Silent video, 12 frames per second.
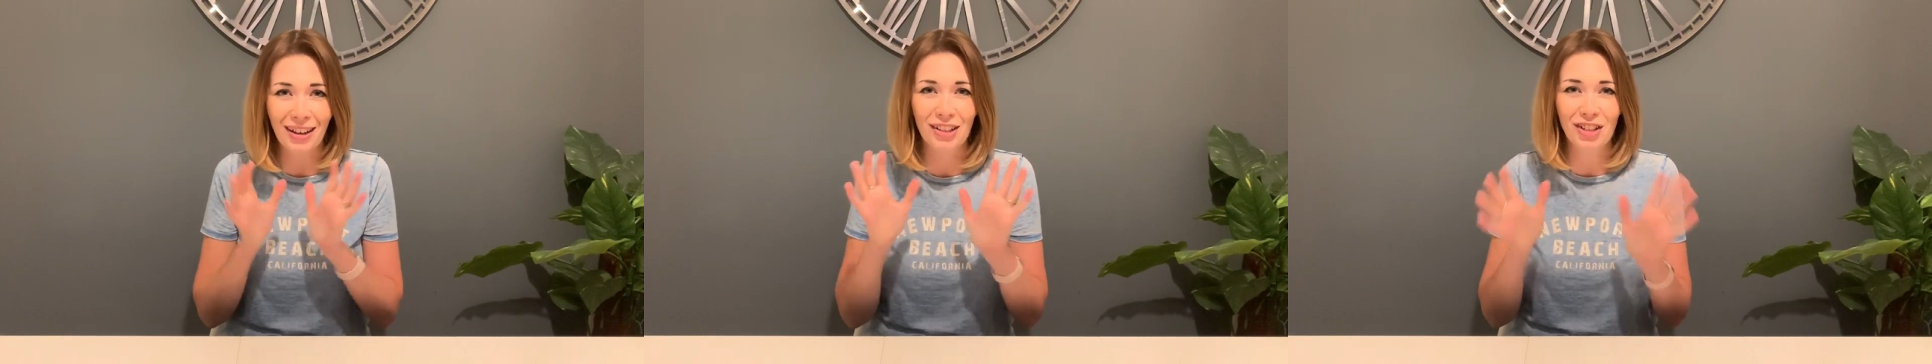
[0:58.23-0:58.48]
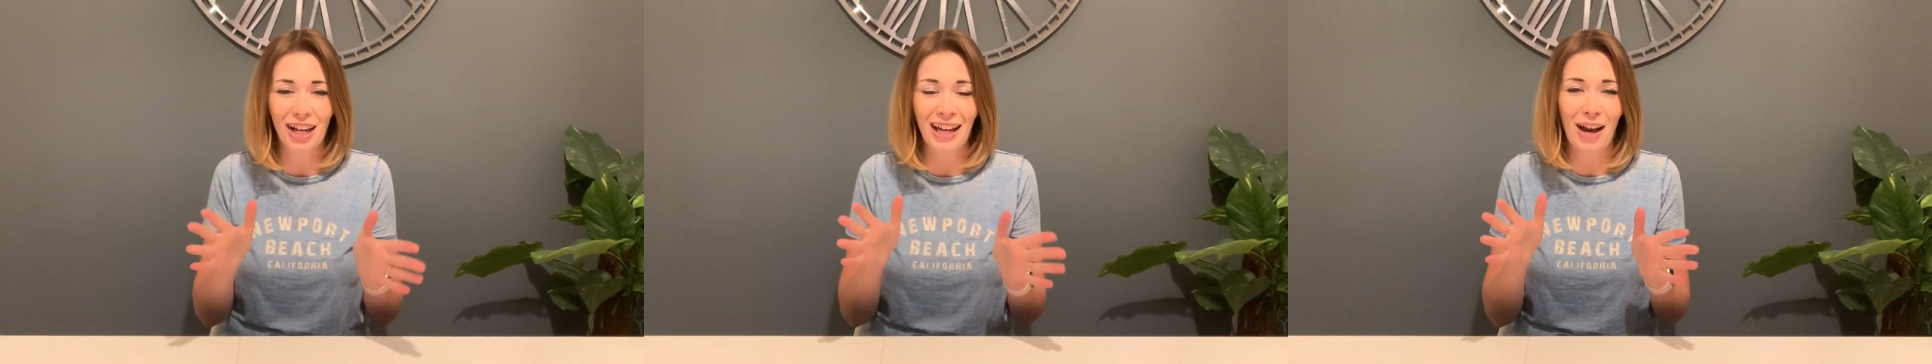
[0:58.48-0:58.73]
I'd
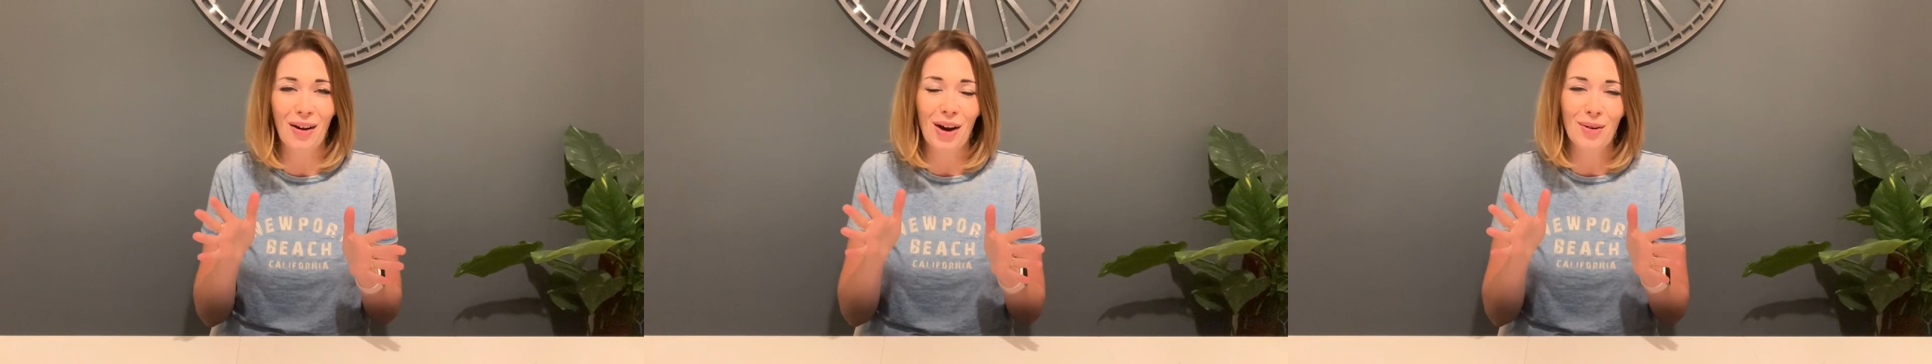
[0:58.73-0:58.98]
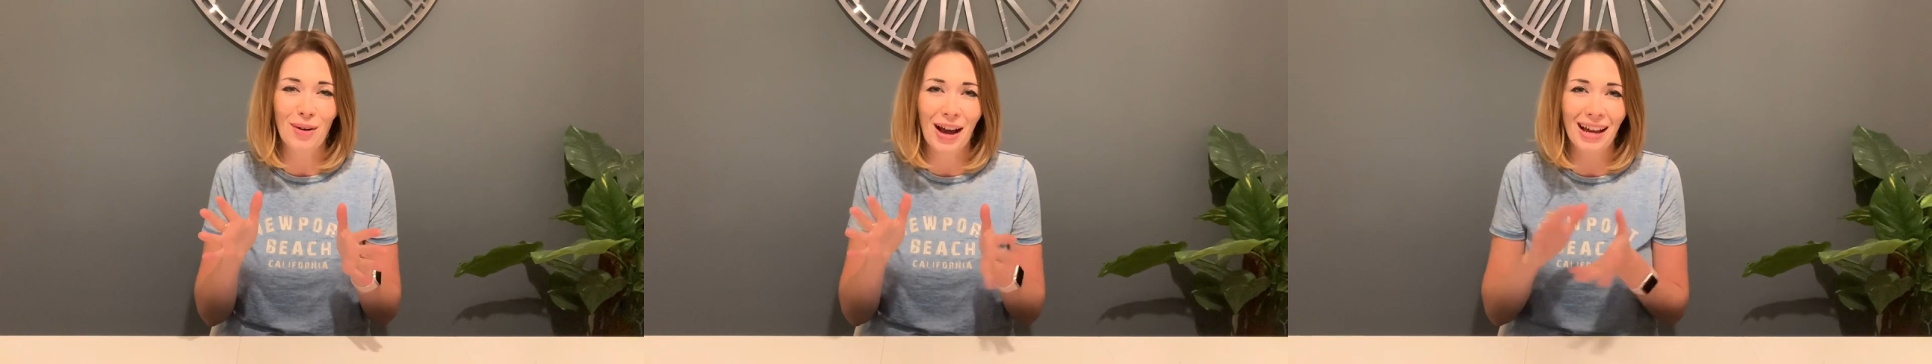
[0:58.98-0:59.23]
check out
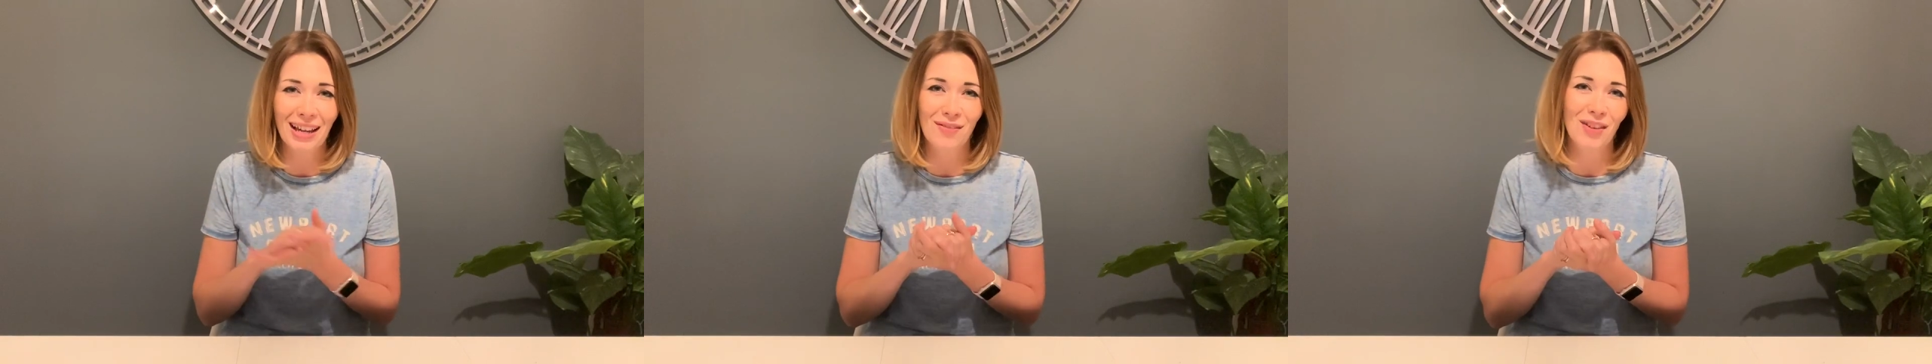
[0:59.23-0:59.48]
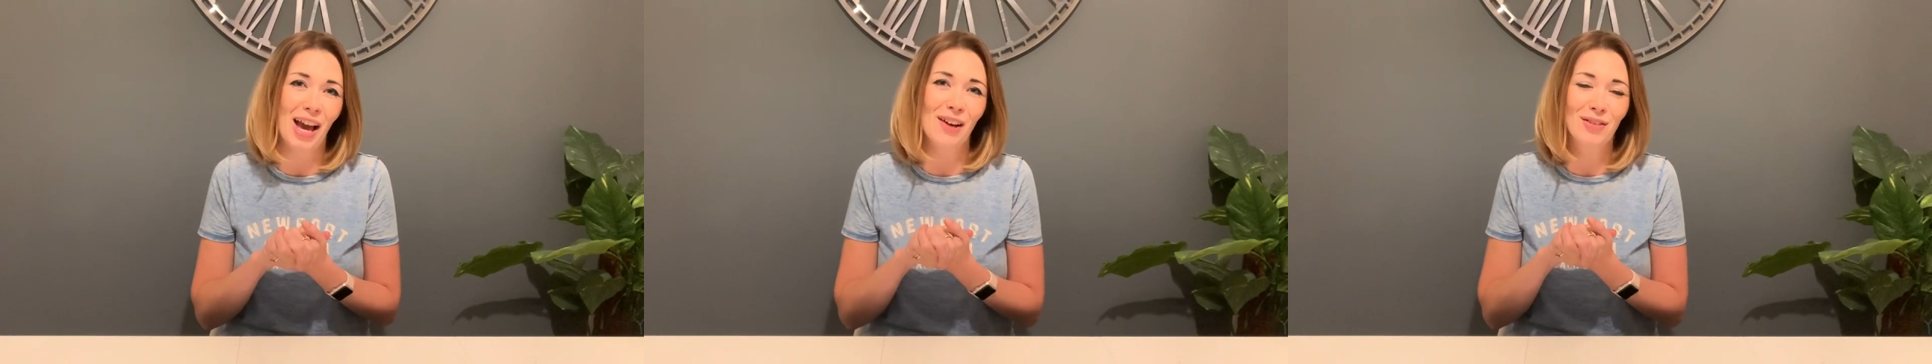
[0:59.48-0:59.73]
her work
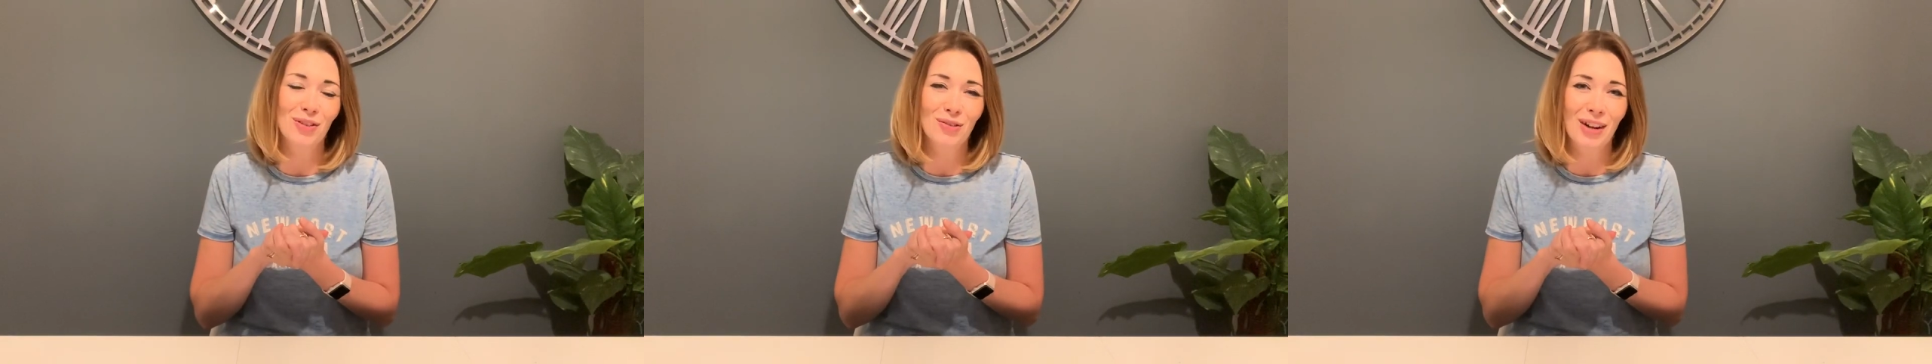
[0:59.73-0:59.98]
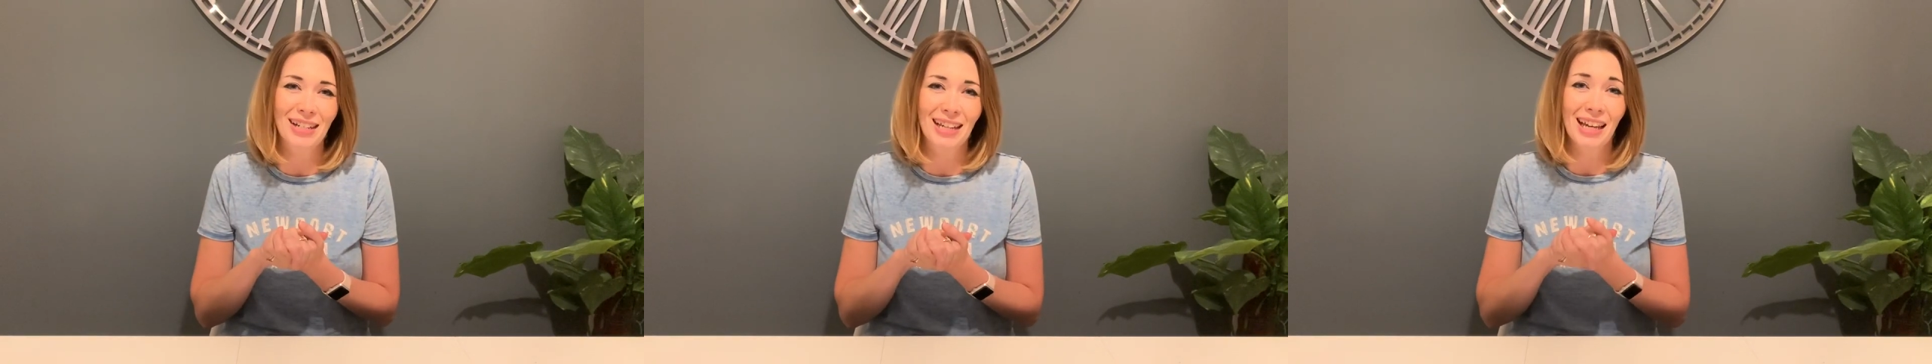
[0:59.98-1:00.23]
if you haven't
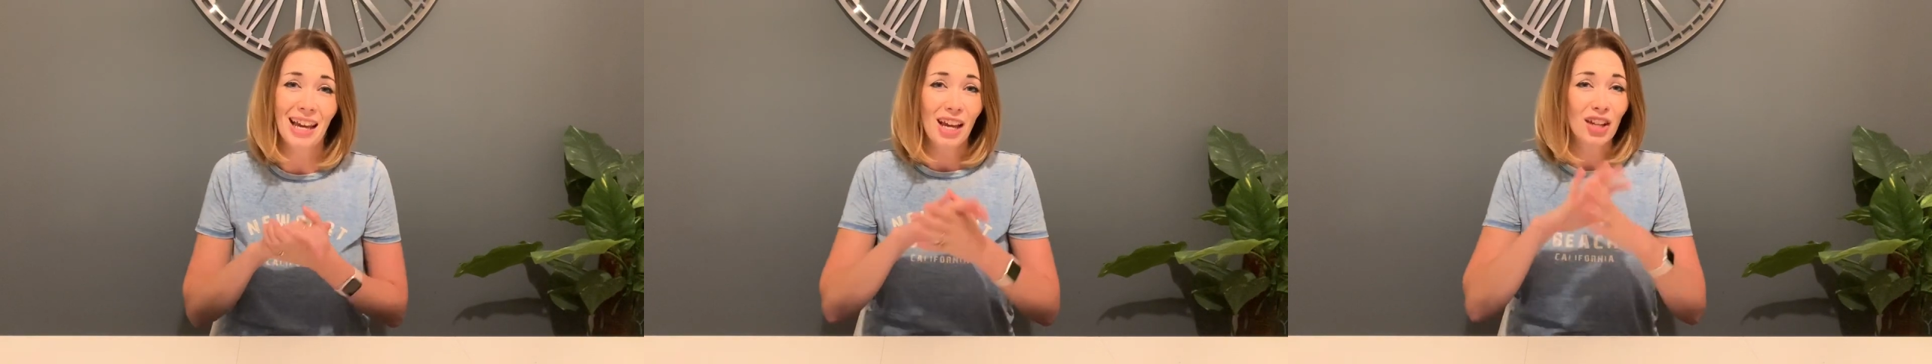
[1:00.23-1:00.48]
already.